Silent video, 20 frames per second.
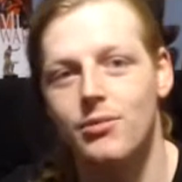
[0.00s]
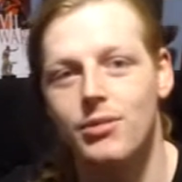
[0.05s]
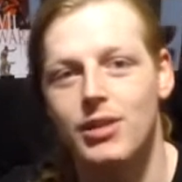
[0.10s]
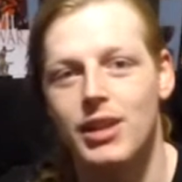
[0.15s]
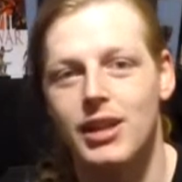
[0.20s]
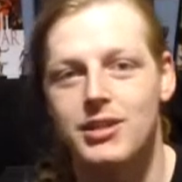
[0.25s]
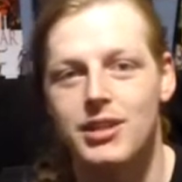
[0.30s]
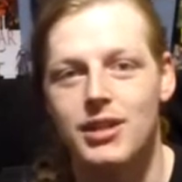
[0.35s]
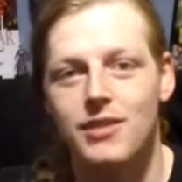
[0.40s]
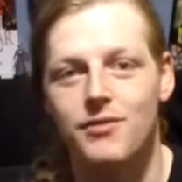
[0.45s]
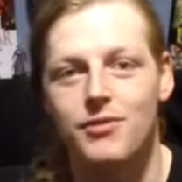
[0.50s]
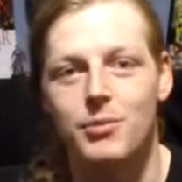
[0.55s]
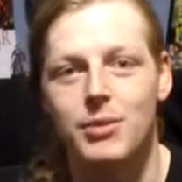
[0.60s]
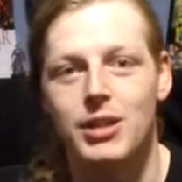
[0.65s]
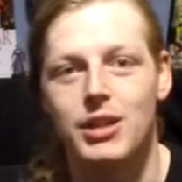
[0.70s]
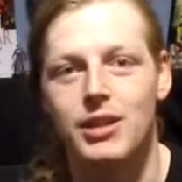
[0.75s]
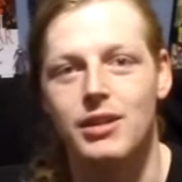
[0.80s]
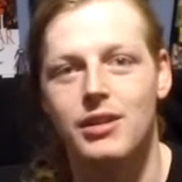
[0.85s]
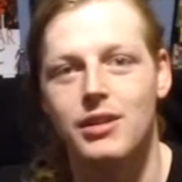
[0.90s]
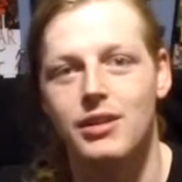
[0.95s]
That's it for
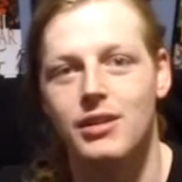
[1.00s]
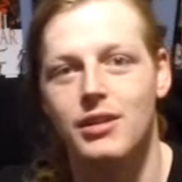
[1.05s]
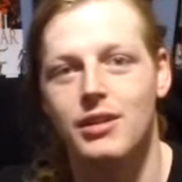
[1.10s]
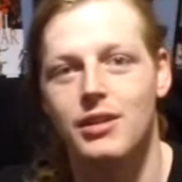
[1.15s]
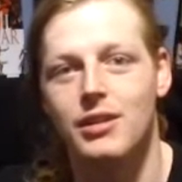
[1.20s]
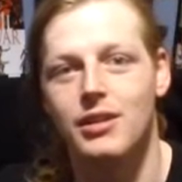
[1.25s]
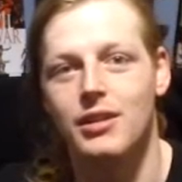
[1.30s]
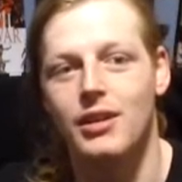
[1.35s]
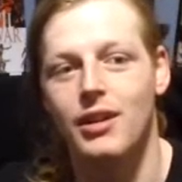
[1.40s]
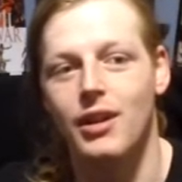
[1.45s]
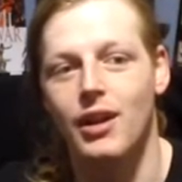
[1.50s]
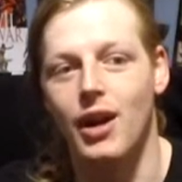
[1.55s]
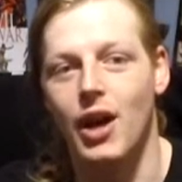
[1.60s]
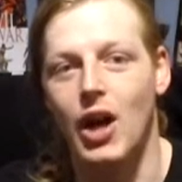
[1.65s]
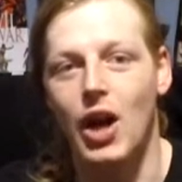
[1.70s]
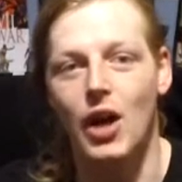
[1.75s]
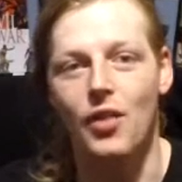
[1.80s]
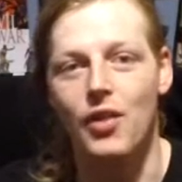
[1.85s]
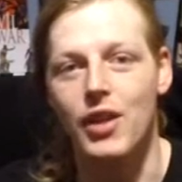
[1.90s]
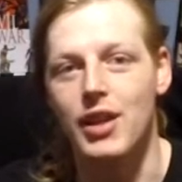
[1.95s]
me
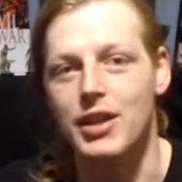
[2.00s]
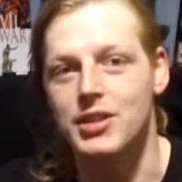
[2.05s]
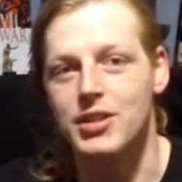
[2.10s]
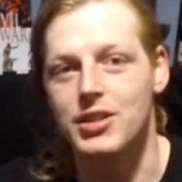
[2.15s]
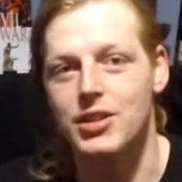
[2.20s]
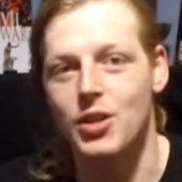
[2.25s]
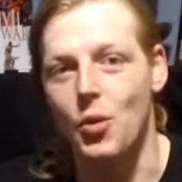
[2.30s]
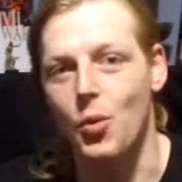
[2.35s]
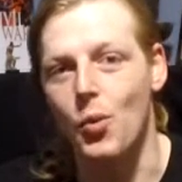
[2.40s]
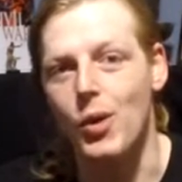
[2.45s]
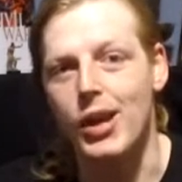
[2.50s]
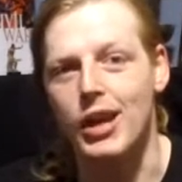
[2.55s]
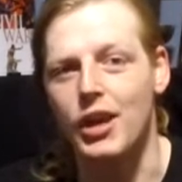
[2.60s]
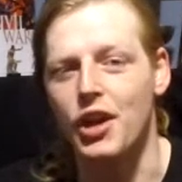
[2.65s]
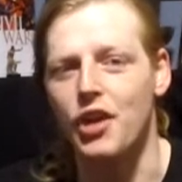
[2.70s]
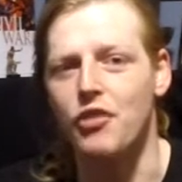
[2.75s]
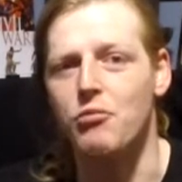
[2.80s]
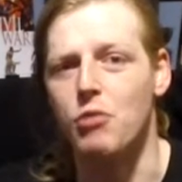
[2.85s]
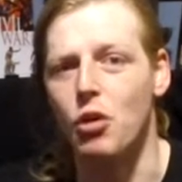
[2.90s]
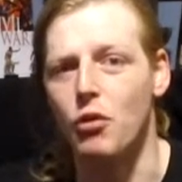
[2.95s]
on this week
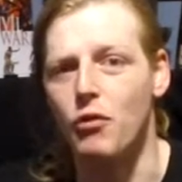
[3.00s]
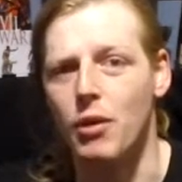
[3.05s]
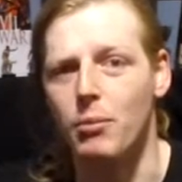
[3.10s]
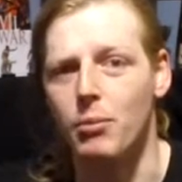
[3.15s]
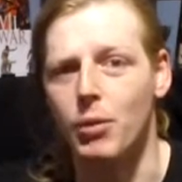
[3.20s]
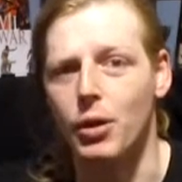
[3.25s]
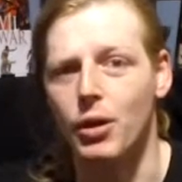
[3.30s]
of November.